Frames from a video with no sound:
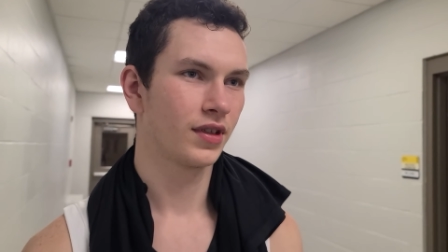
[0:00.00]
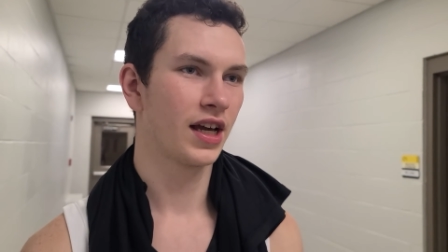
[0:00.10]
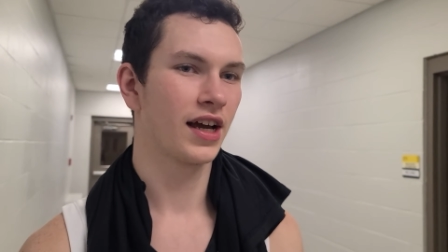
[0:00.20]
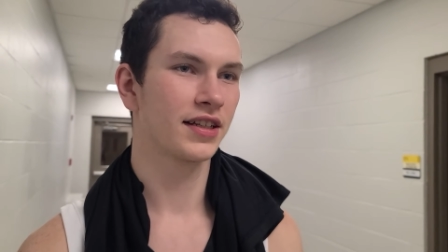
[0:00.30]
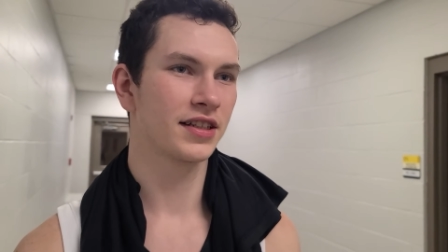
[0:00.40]

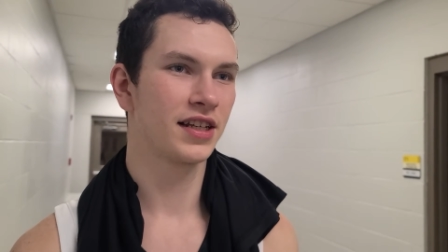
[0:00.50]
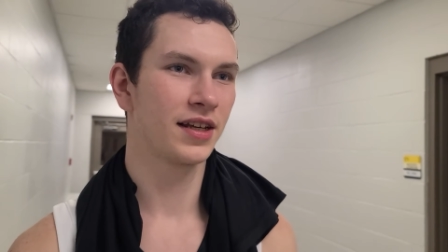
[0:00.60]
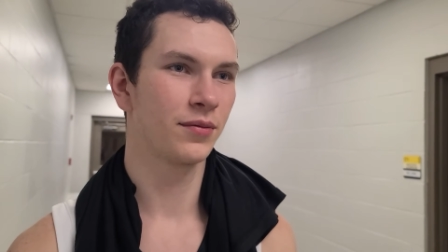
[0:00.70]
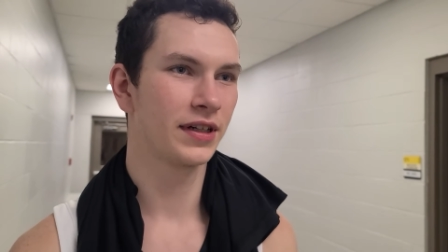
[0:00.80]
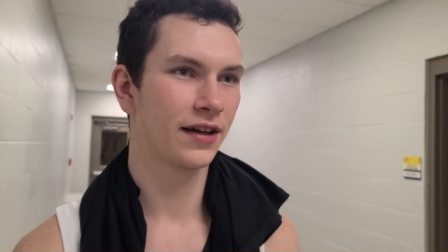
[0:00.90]
Yeah, as a
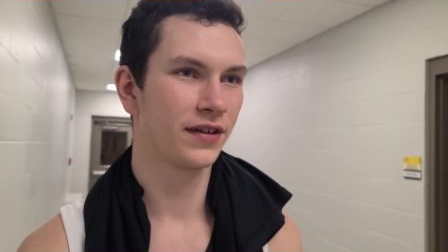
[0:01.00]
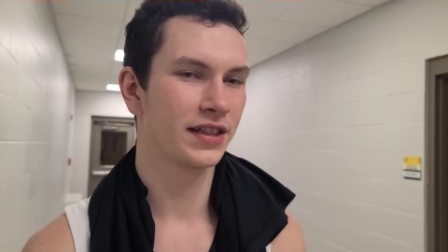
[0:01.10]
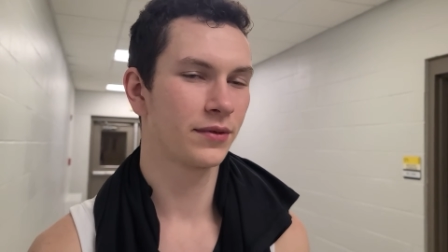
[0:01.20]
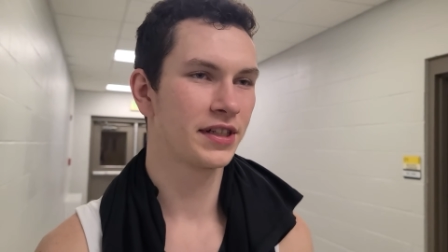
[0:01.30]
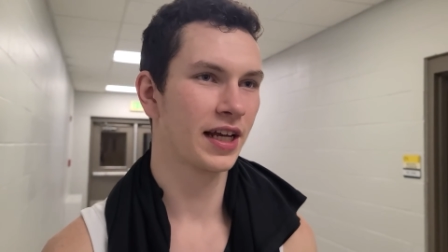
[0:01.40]
team, we
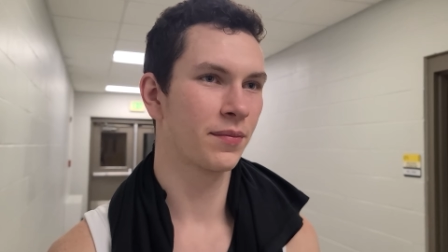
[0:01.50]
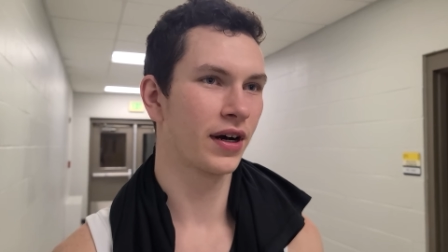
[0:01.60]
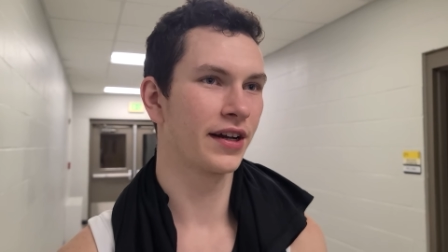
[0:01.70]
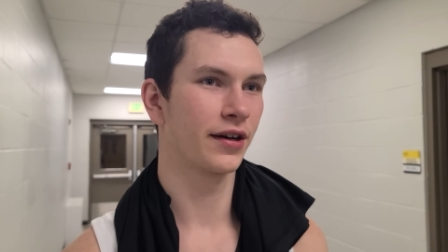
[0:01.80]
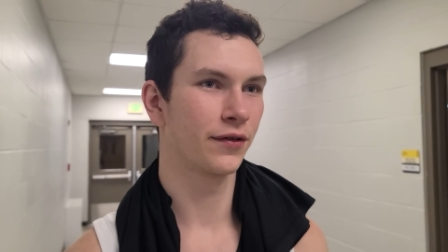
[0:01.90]
definitely we take
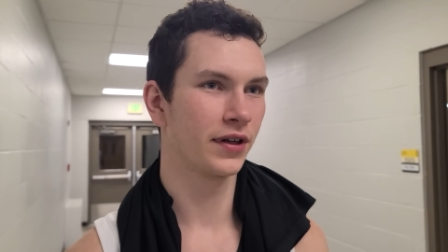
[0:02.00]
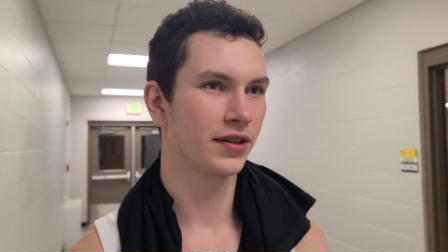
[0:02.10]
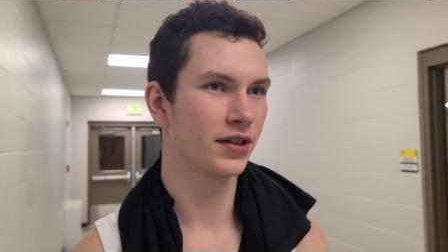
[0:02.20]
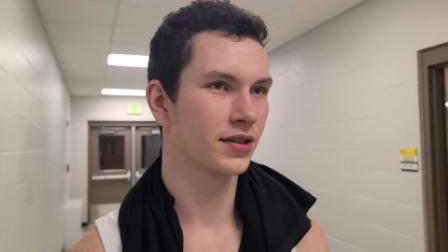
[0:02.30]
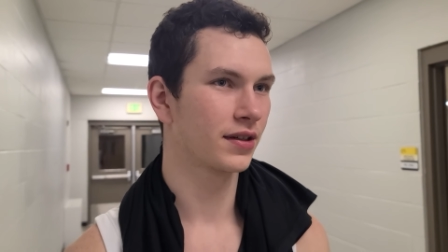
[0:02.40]
pride in our free
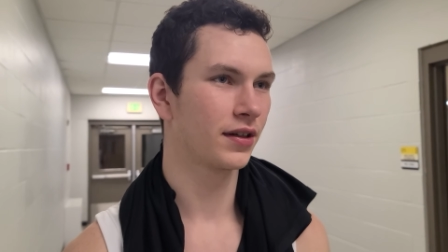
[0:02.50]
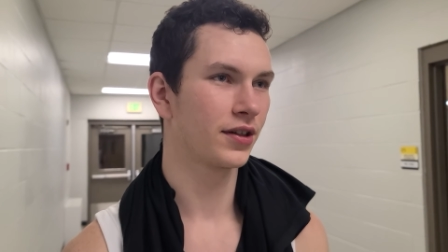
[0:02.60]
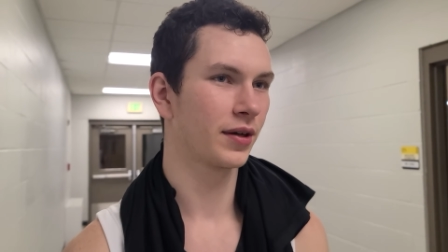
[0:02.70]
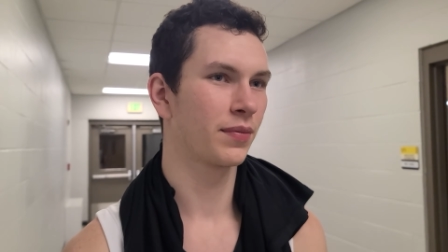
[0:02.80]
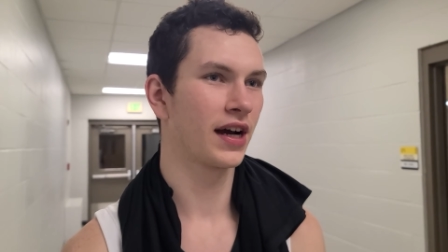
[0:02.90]
throws.
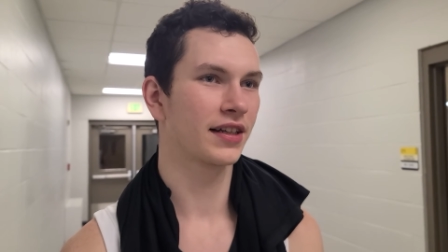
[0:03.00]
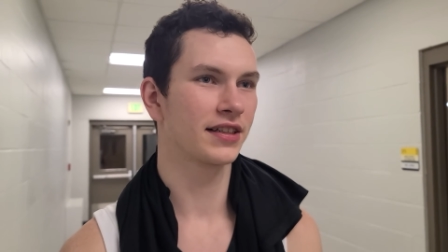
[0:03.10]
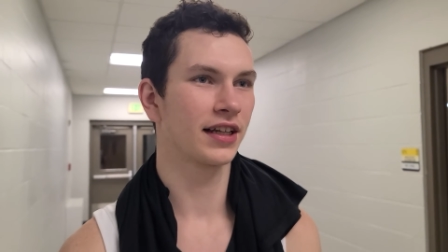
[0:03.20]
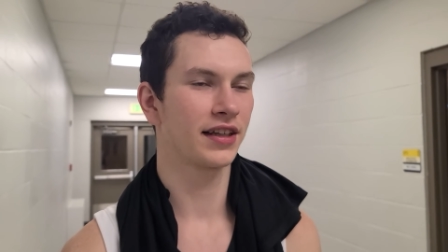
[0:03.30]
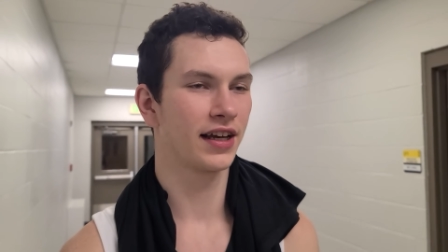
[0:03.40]
During
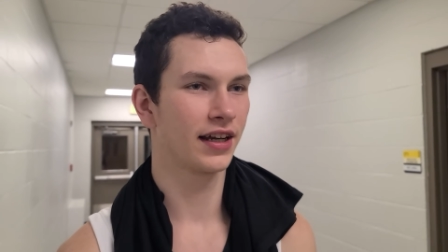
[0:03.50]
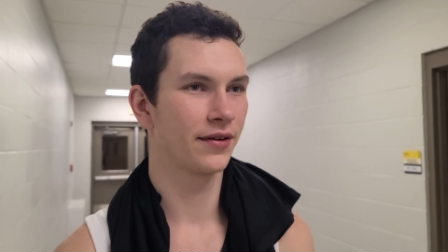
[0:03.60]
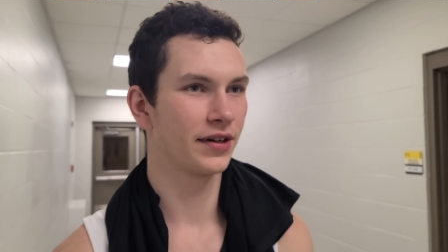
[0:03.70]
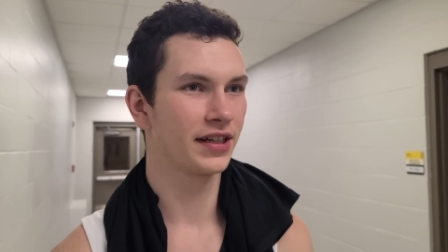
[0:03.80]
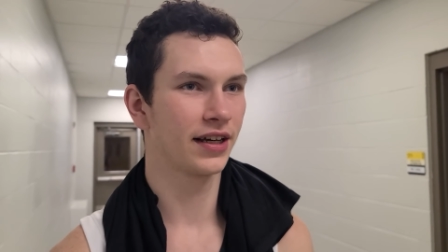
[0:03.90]
practice, at the end,
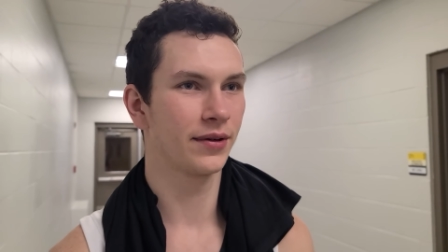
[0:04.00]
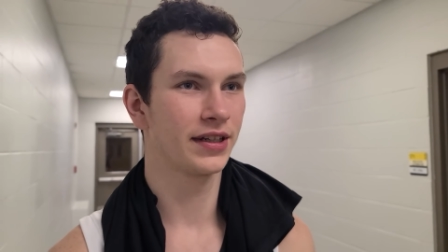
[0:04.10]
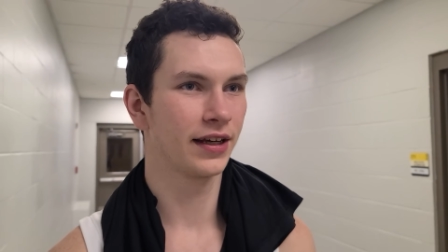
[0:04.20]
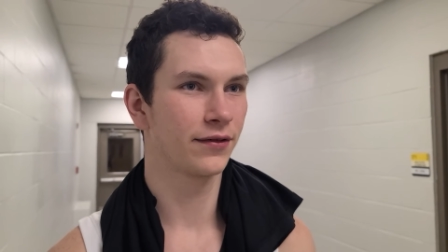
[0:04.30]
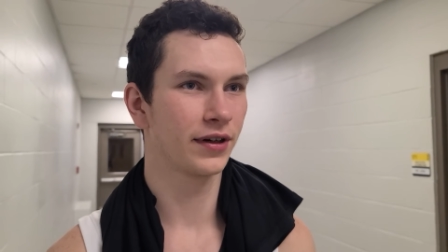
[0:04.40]
every day we
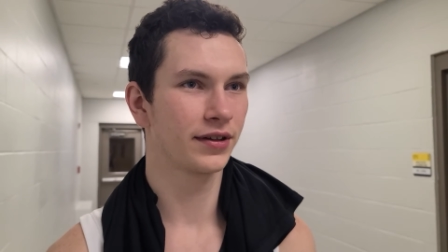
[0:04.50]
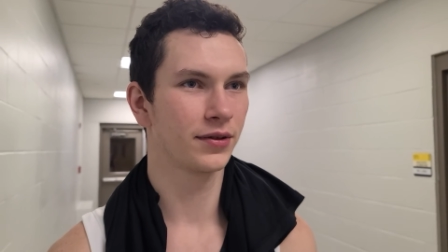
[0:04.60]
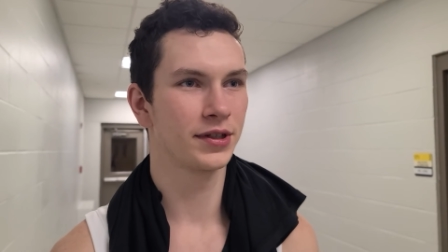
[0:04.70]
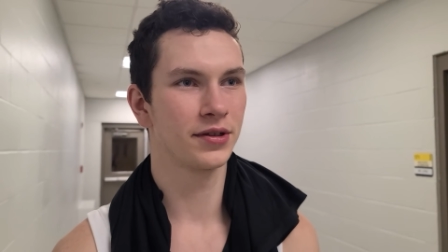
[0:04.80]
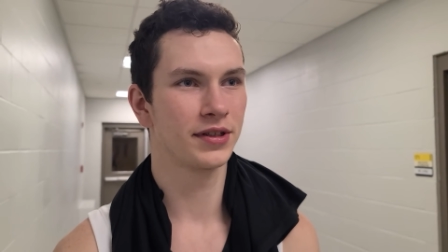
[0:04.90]
take free
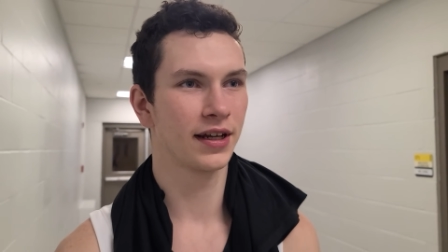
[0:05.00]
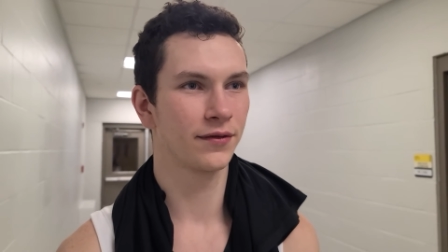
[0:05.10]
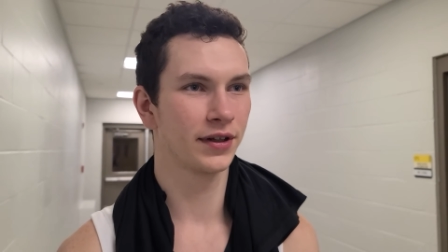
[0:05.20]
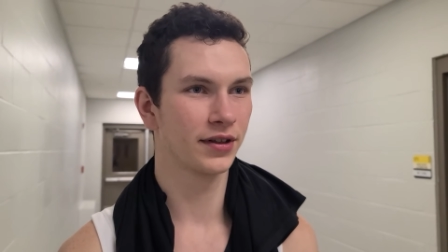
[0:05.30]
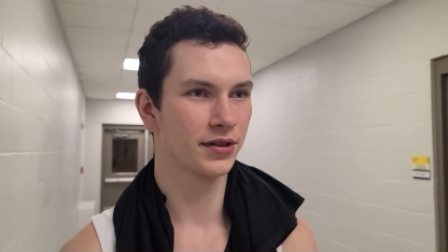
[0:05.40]
throws. We shoot 10
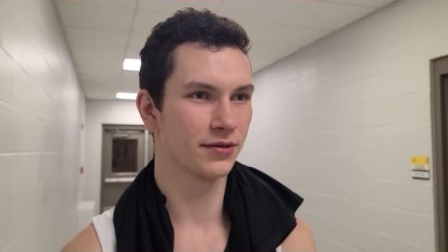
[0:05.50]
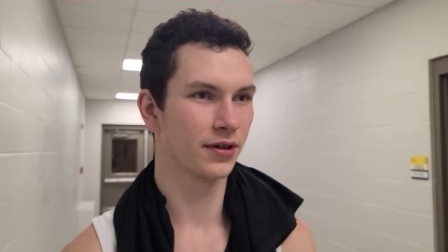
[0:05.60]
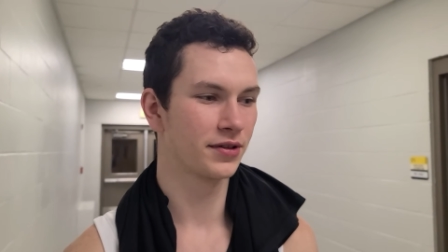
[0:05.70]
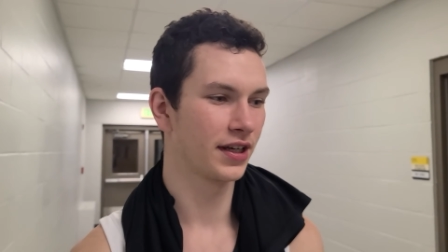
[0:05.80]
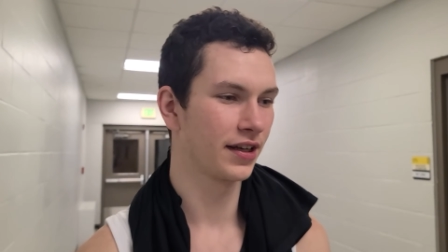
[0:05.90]
free throws and
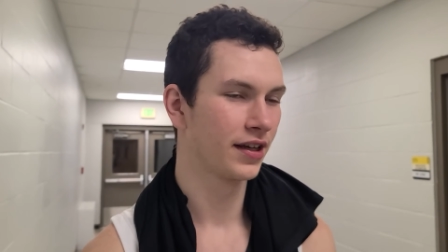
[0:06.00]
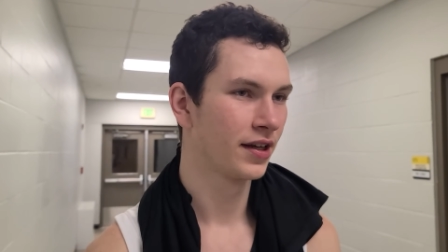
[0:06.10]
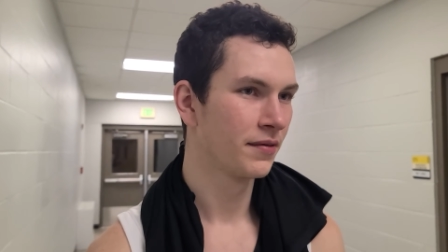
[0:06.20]
rotate.